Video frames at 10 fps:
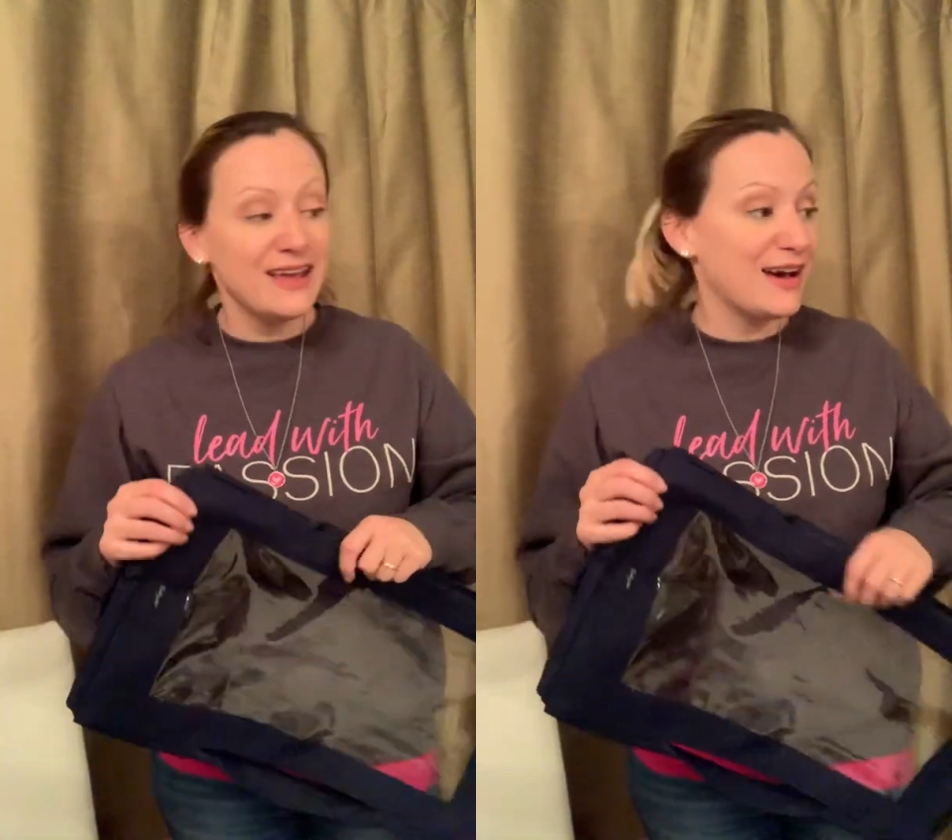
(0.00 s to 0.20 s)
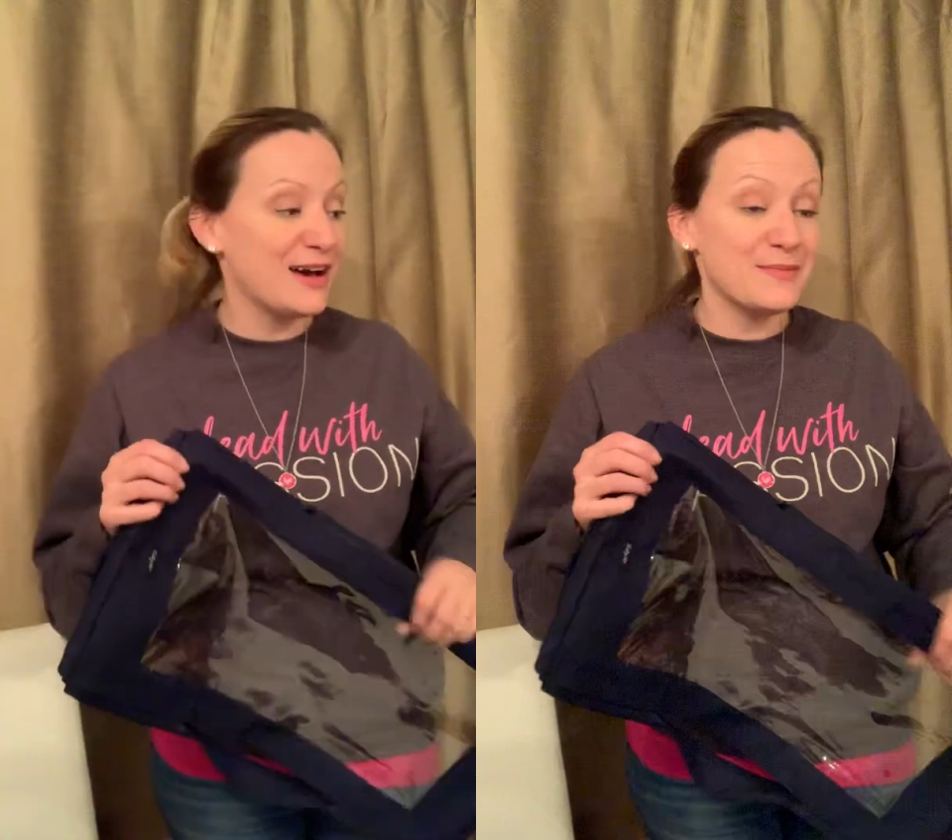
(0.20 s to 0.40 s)

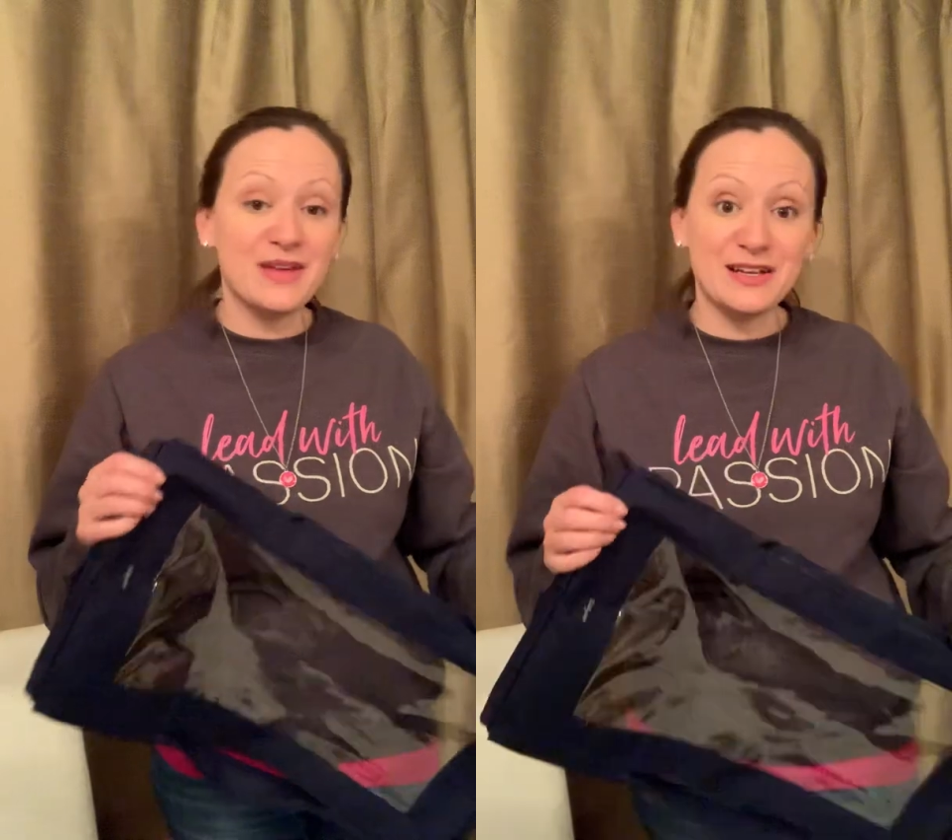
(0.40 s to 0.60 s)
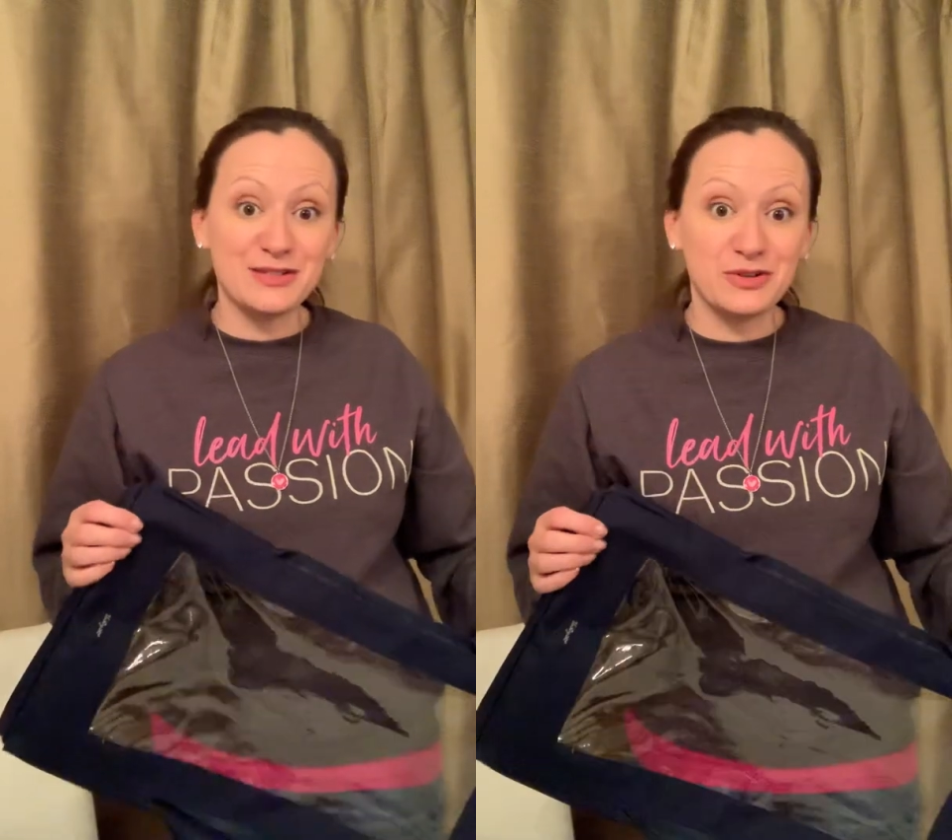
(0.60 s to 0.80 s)
and
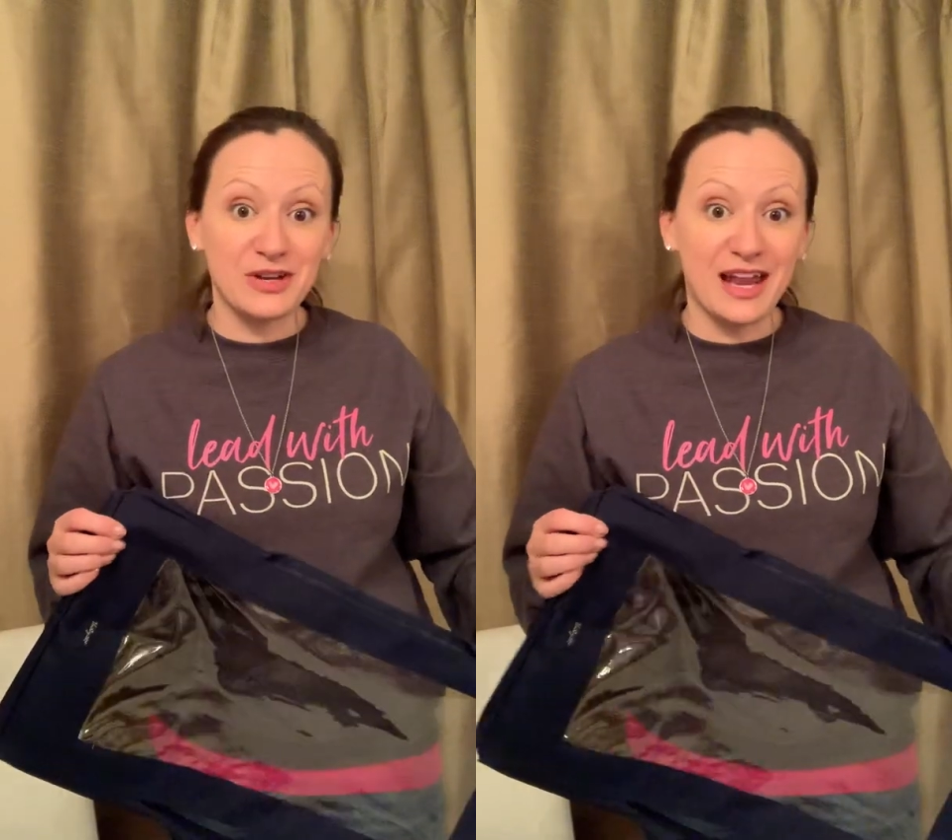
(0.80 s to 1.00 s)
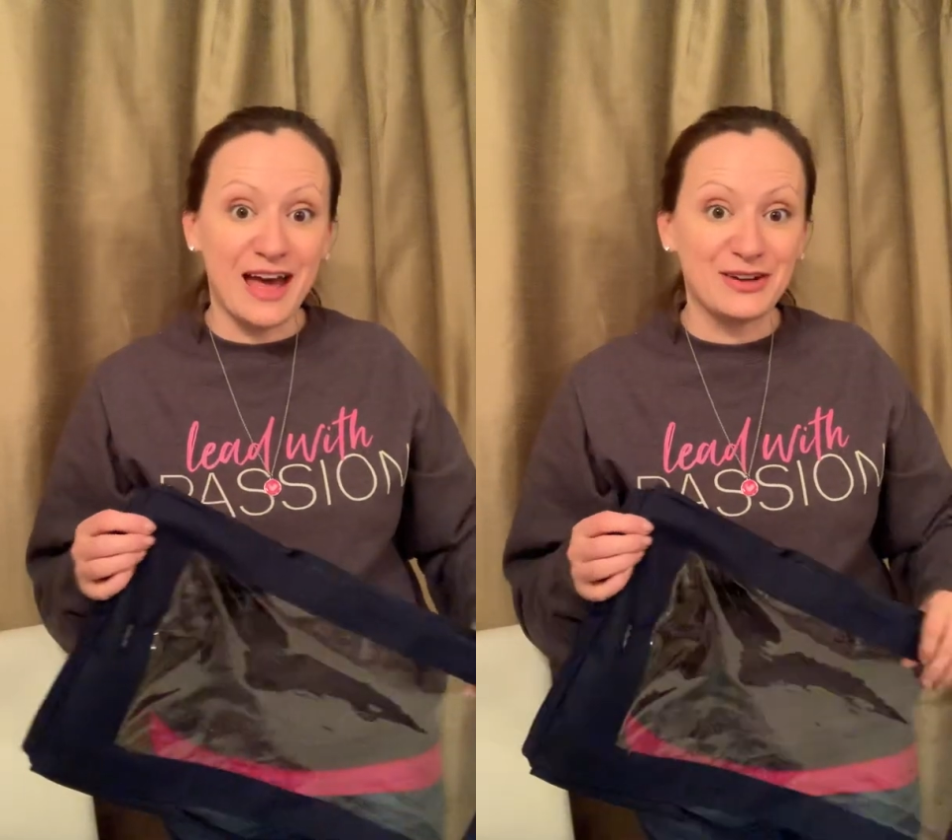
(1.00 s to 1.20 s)
it's a
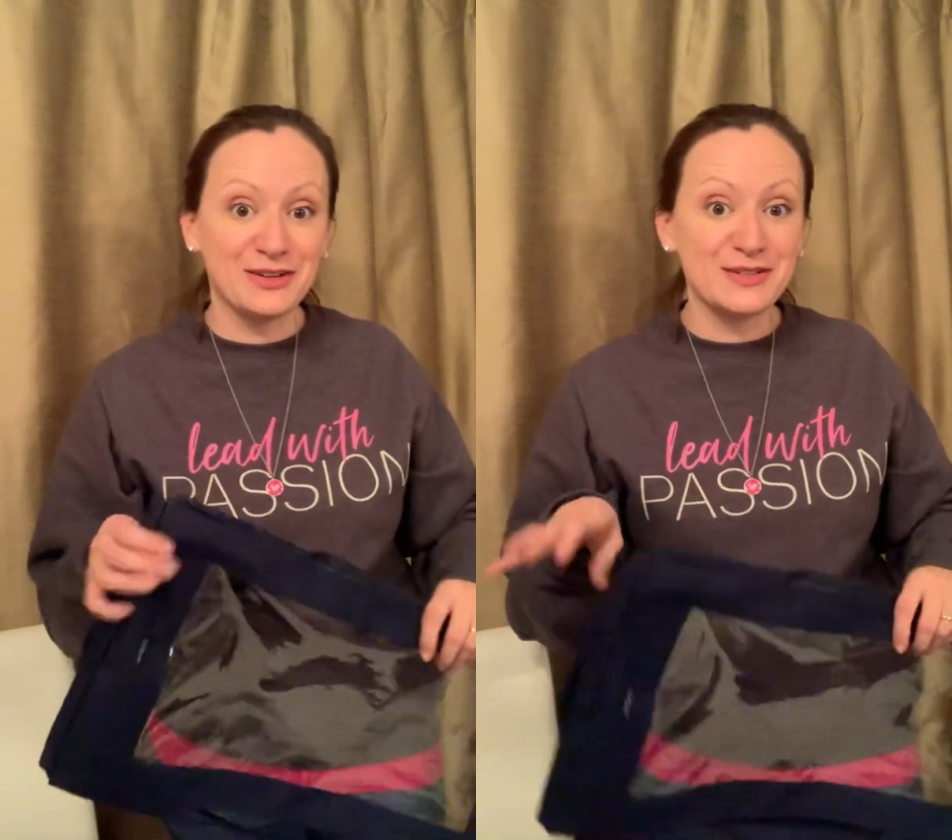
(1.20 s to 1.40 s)
great add-on,